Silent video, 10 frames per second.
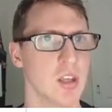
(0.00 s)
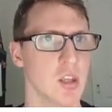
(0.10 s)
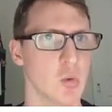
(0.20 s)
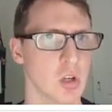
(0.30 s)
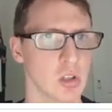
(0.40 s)

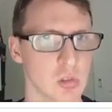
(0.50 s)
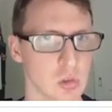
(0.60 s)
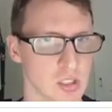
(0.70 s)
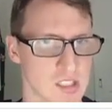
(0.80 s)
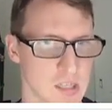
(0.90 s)
You want to
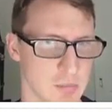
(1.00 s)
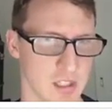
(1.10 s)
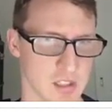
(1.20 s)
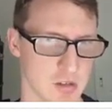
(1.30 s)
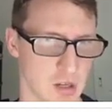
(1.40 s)
look at something
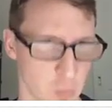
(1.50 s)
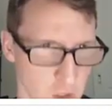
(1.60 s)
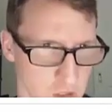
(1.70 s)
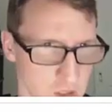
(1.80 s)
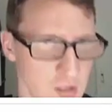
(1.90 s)
that's already
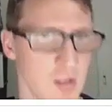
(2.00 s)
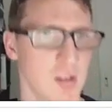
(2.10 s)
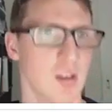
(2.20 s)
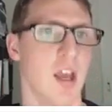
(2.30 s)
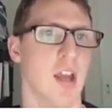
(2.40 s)
working
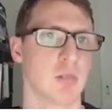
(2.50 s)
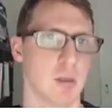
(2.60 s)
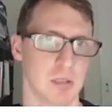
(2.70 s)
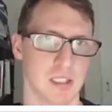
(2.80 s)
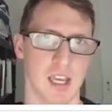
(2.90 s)
and
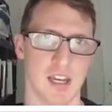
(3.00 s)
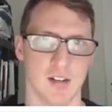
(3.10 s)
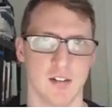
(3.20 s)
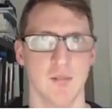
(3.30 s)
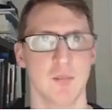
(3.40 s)
replicate
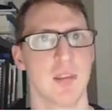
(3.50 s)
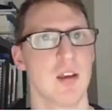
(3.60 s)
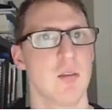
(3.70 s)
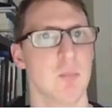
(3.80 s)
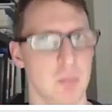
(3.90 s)
it,
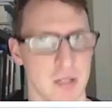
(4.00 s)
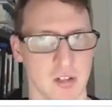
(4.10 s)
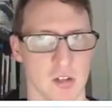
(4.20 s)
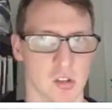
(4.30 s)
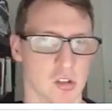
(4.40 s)
but
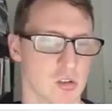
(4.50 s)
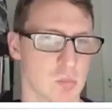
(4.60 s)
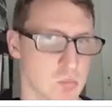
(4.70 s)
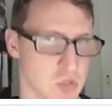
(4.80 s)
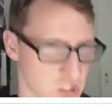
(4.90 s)
don't
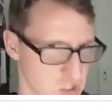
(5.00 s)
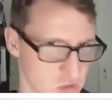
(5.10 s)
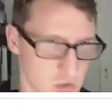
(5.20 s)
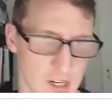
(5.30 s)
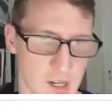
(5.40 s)
just
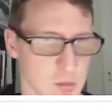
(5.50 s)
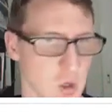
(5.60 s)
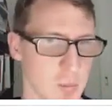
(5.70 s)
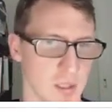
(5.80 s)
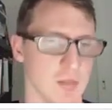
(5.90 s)
straight up
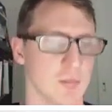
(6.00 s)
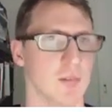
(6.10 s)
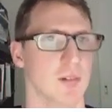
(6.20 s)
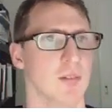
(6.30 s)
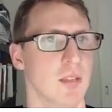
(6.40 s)
copy,
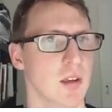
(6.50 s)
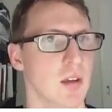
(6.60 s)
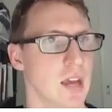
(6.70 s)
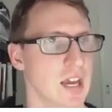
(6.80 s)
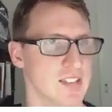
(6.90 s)

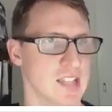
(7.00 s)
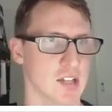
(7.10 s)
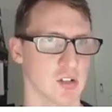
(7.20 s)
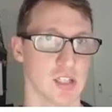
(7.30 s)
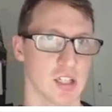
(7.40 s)
as
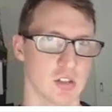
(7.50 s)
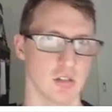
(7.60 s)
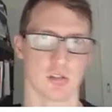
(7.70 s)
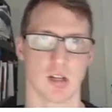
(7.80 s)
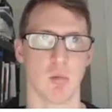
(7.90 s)
that could get you
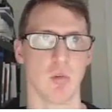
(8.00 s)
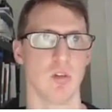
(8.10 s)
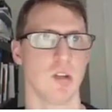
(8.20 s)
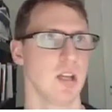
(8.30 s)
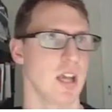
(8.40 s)
in
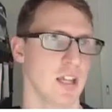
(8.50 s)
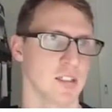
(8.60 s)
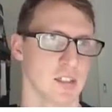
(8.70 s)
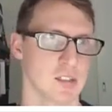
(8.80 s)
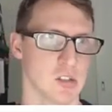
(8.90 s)
trouble
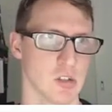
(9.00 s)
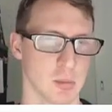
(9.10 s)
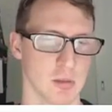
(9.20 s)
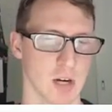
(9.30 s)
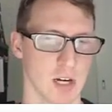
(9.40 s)
and get you
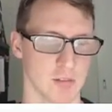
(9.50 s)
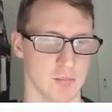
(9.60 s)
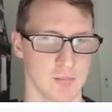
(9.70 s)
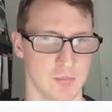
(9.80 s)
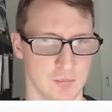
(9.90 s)
copyrighted,
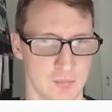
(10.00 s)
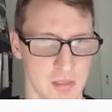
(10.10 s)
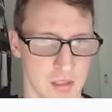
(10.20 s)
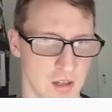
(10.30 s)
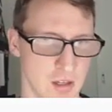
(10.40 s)

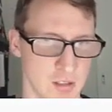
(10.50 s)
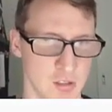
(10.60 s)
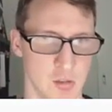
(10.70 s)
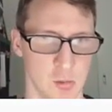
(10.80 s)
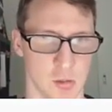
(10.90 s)
and
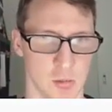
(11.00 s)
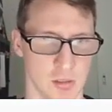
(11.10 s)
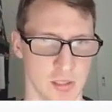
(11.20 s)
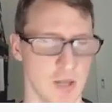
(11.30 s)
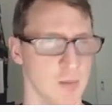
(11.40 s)
you do not
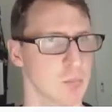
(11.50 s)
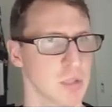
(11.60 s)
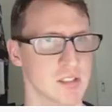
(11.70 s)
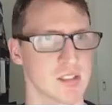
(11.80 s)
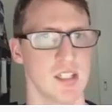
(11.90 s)
want that.
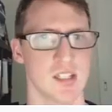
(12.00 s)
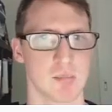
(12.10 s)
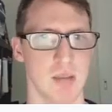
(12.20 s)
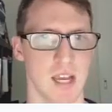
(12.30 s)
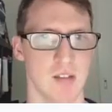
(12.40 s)
Plus, it's
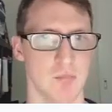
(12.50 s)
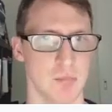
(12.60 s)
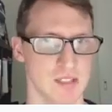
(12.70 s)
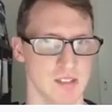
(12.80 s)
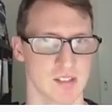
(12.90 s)
bad
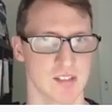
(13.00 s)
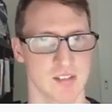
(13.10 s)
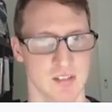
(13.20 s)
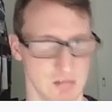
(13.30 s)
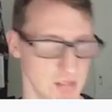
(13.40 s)
business
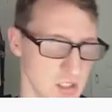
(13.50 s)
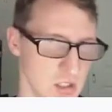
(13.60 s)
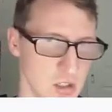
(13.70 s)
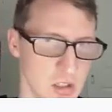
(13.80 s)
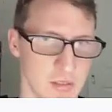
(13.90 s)

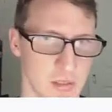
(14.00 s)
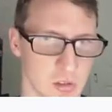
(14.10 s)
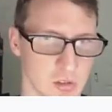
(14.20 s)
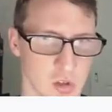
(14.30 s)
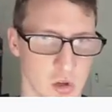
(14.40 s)
in
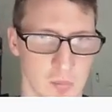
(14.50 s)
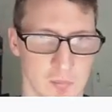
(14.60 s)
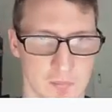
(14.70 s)
long term.